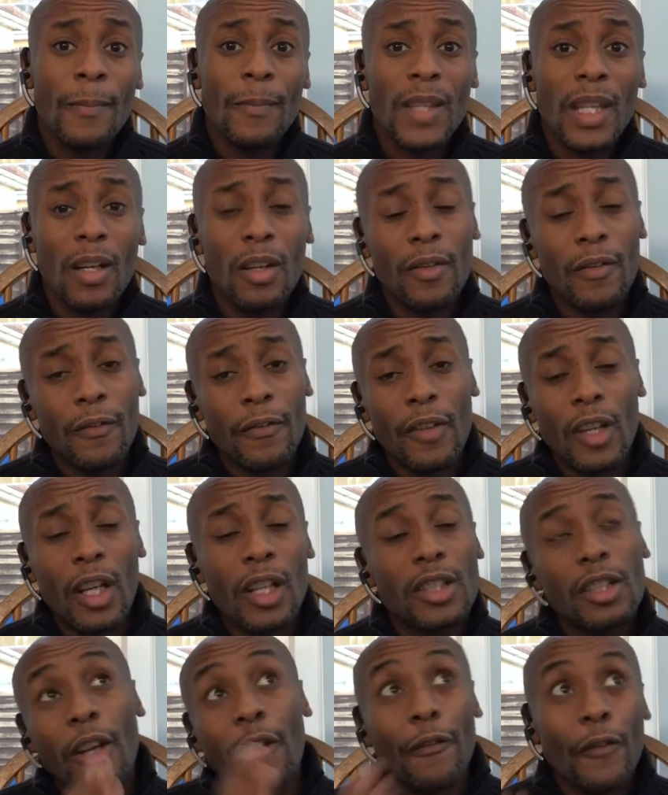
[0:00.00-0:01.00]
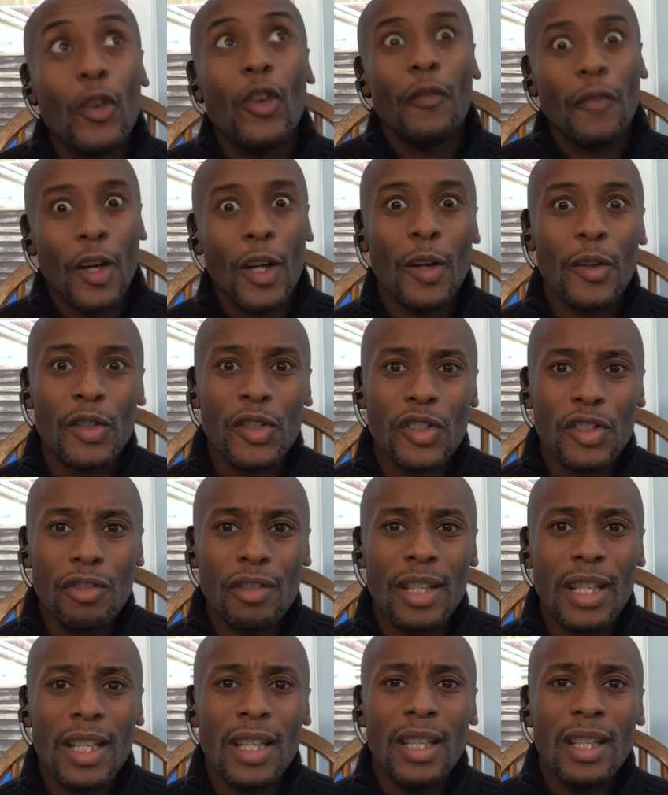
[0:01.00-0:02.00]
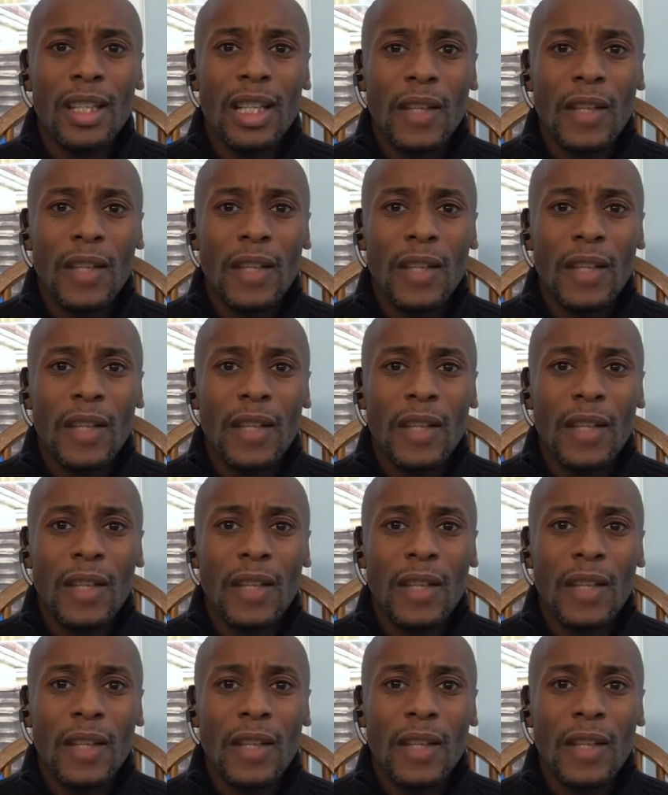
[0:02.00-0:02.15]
4 follows 3